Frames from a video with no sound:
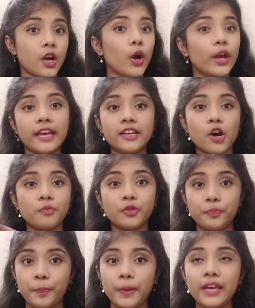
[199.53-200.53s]
Okay, now
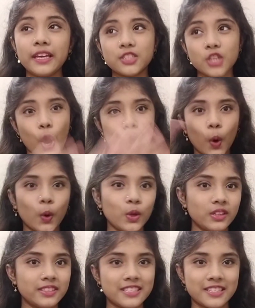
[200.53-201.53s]
repeat
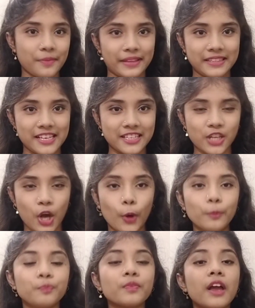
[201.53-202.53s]
all the 7 days
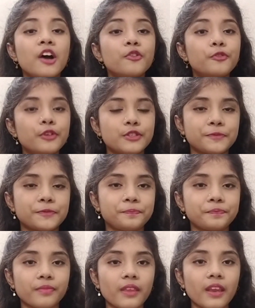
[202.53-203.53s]
called. First,
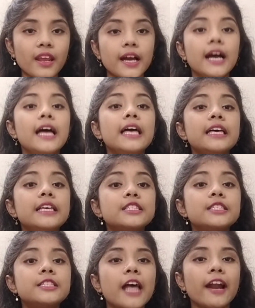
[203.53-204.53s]

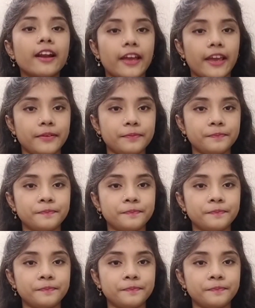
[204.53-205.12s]
Saturday.